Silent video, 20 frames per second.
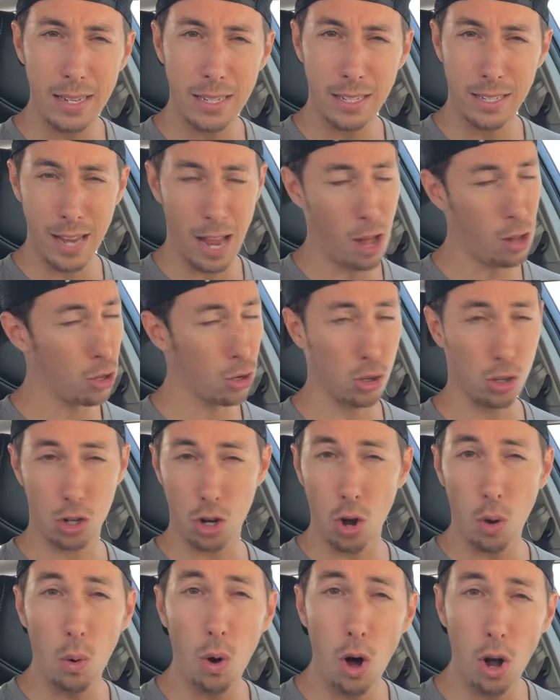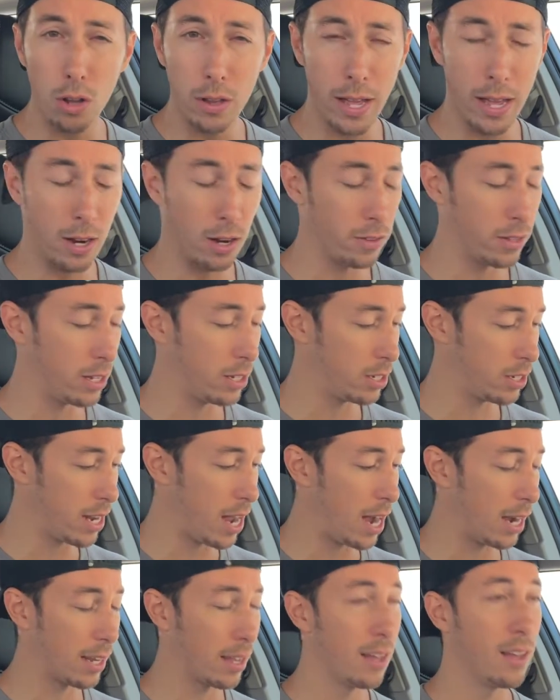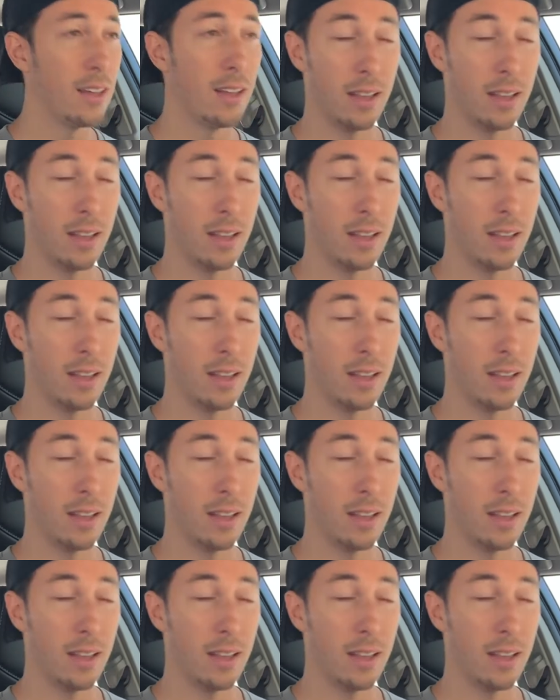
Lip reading: sell, or go all in on this stock.